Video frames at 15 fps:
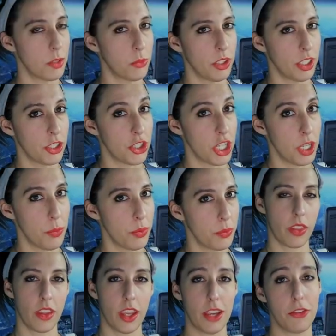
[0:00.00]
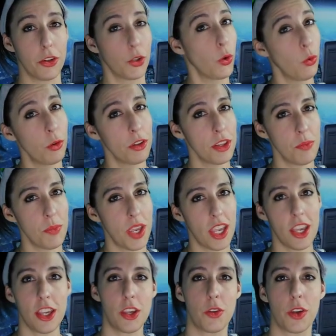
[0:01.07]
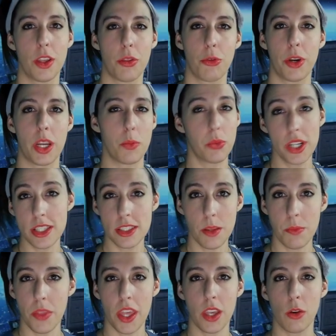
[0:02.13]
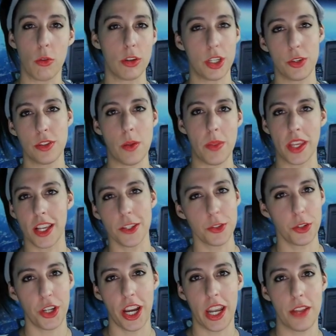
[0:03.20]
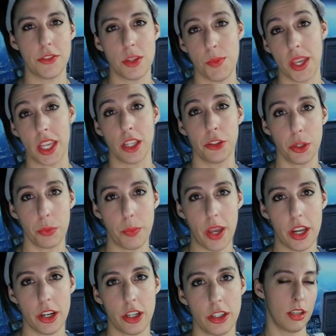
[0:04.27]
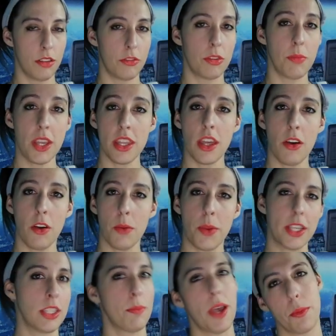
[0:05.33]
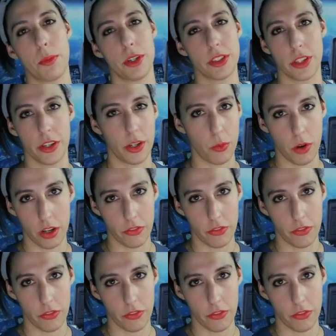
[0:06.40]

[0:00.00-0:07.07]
really cheap. If you're cooler than me, you could 3D print something or do something else creative to make it look better. For me though, a piece of paper is going to work